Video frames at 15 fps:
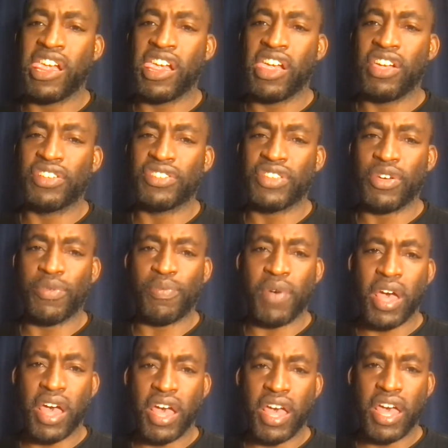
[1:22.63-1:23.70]
so,
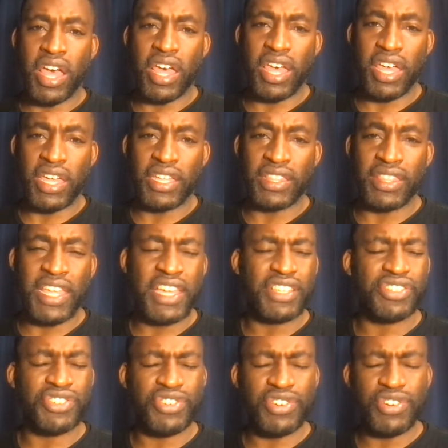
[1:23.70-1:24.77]
by
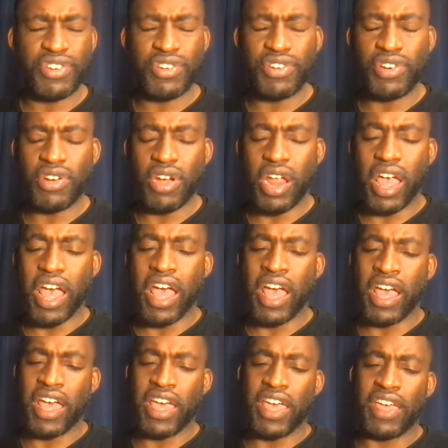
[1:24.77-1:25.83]
nature,
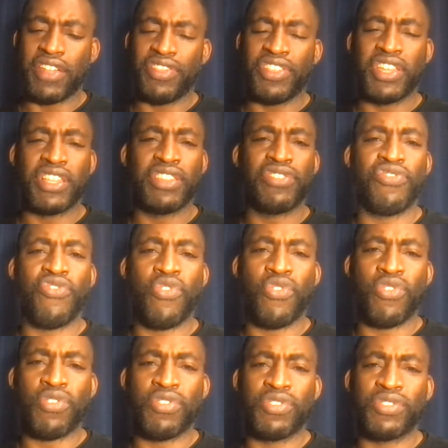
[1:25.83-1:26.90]
I lean
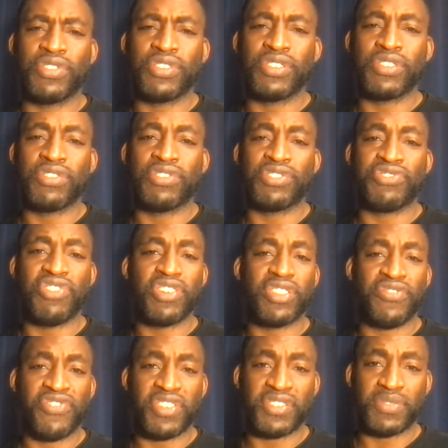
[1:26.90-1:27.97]
towards
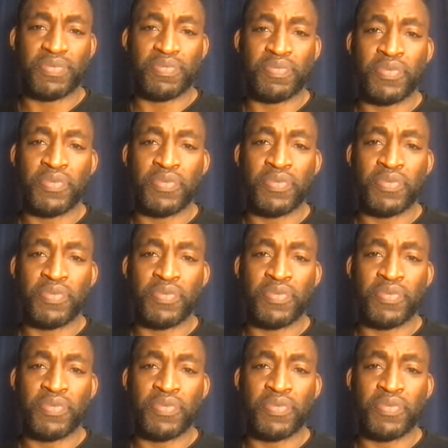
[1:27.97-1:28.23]
constructivism